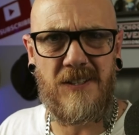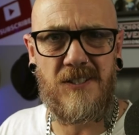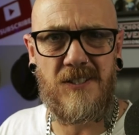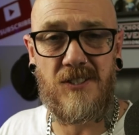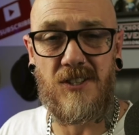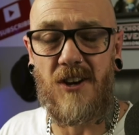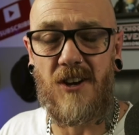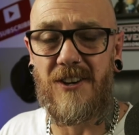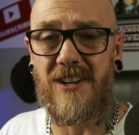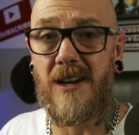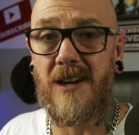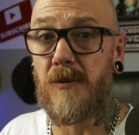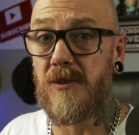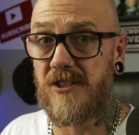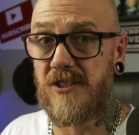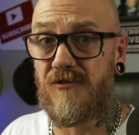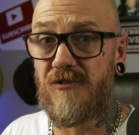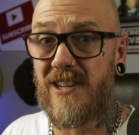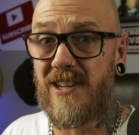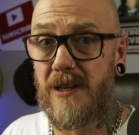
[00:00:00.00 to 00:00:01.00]
Sorry, I
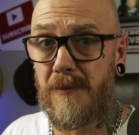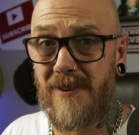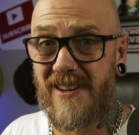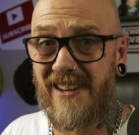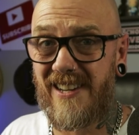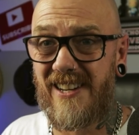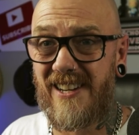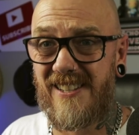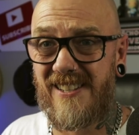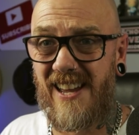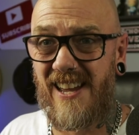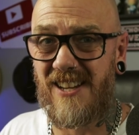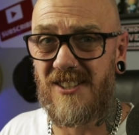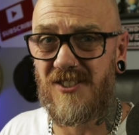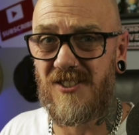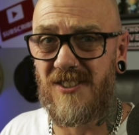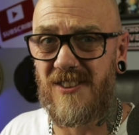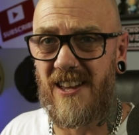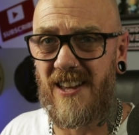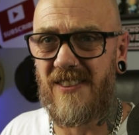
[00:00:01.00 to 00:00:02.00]
wasn't really paying
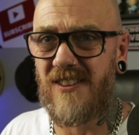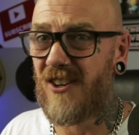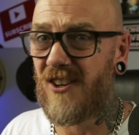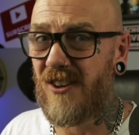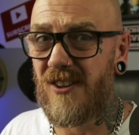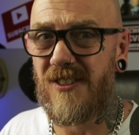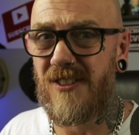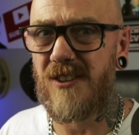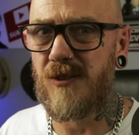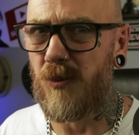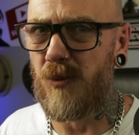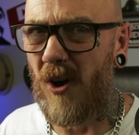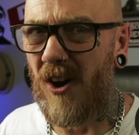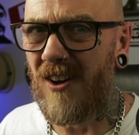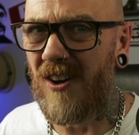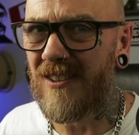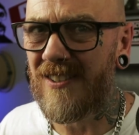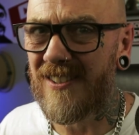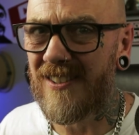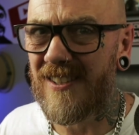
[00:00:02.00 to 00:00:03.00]
attention then. The earth is
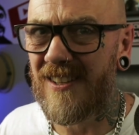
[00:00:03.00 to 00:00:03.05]
what?